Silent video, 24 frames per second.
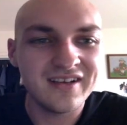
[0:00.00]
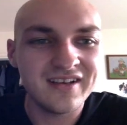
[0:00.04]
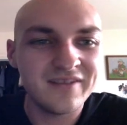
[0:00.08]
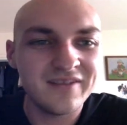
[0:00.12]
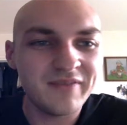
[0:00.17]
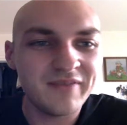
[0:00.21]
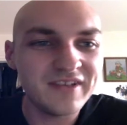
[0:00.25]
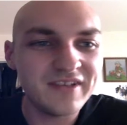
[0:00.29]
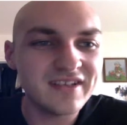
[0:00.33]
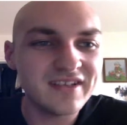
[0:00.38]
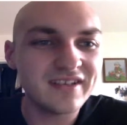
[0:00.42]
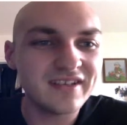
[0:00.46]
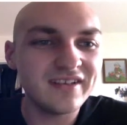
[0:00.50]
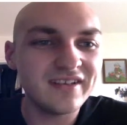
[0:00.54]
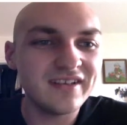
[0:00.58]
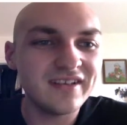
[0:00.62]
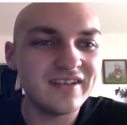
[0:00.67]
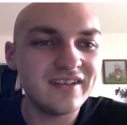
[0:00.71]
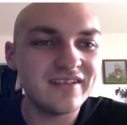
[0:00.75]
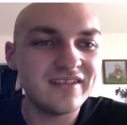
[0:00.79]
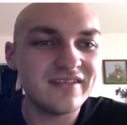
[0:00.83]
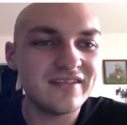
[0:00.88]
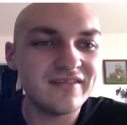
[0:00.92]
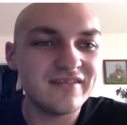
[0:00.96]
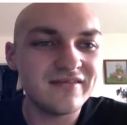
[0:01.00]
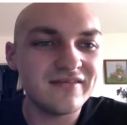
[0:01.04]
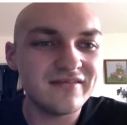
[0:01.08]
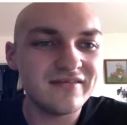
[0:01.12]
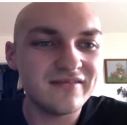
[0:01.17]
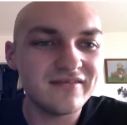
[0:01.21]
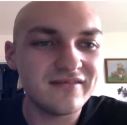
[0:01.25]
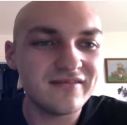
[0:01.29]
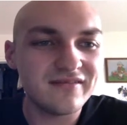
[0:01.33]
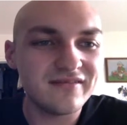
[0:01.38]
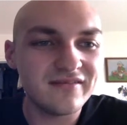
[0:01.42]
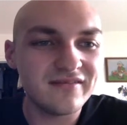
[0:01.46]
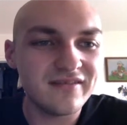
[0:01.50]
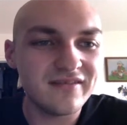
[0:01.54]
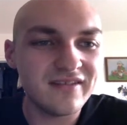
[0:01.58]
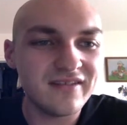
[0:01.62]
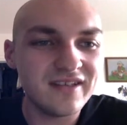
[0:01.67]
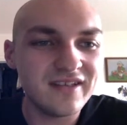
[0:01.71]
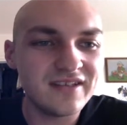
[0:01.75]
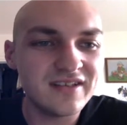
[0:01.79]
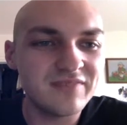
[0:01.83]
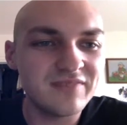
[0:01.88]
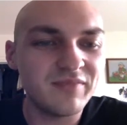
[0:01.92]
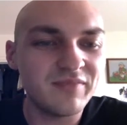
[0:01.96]
basically,
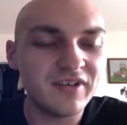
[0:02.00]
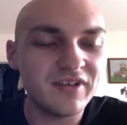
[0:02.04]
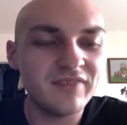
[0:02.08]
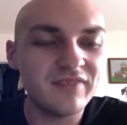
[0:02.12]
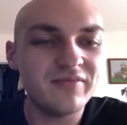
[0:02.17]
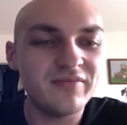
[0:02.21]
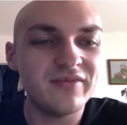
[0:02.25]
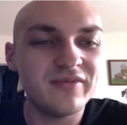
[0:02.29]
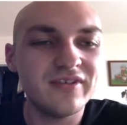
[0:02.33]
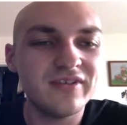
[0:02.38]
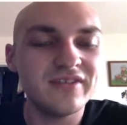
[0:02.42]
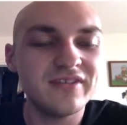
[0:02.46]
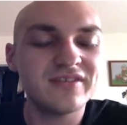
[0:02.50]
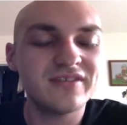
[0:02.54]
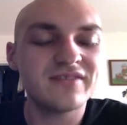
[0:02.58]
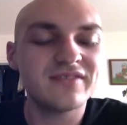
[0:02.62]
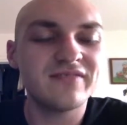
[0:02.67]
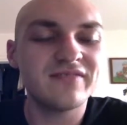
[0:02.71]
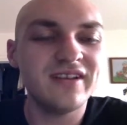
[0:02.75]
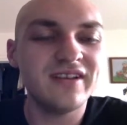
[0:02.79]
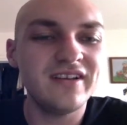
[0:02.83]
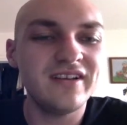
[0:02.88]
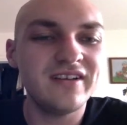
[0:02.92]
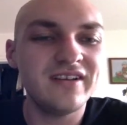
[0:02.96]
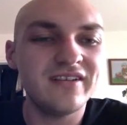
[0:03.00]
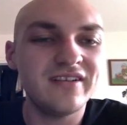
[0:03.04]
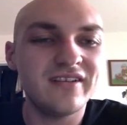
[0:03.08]
these bullet points right here